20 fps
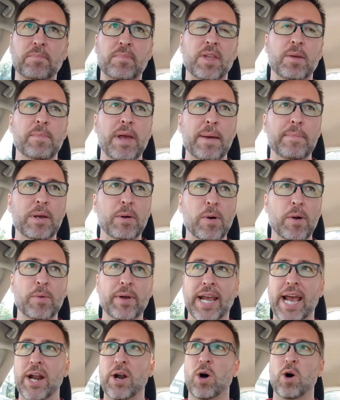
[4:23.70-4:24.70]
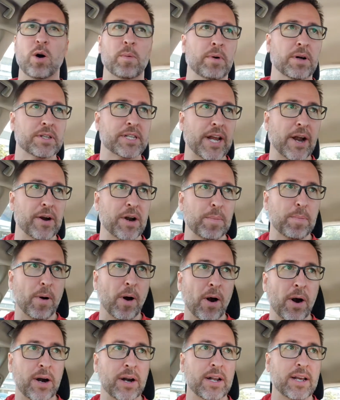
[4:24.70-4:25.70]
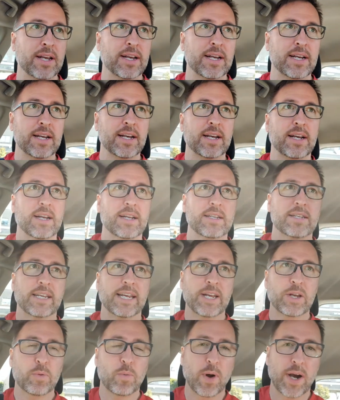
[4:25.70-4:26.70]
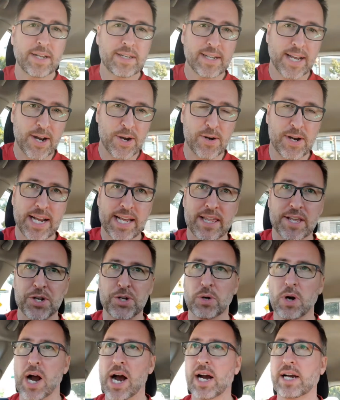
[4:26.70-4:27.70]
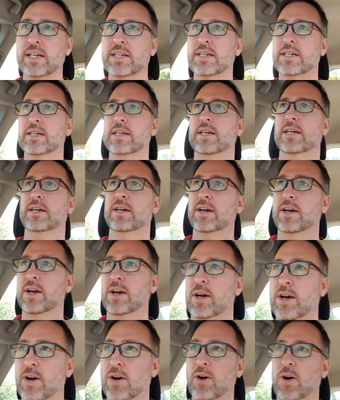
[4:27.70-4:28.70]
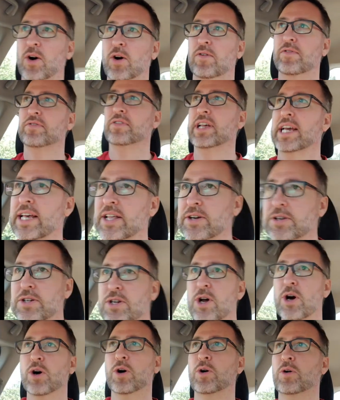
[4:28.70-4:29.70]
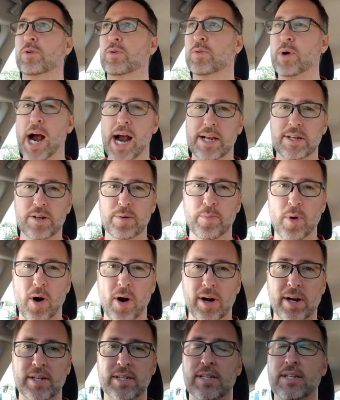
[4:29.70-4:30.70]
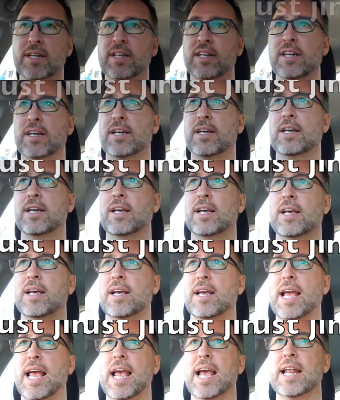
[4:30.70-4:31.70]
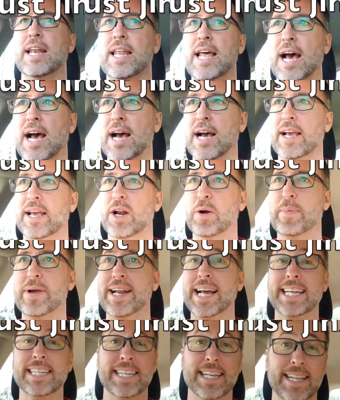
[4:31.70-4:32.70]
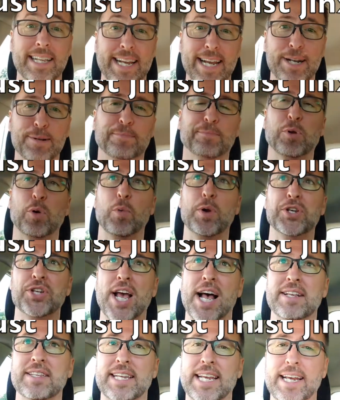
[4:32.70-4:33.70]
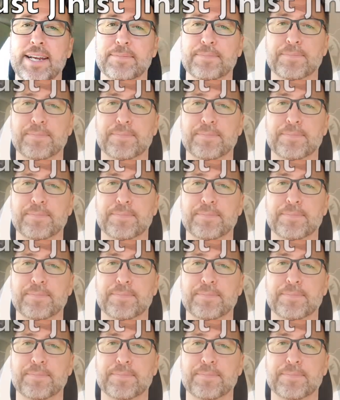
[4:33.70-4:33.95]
maybe when we get home, I'll tear it apart, see what's underneath the trucks. Hopefully there's no riser marks, and it'll be nice and clean. We shall see.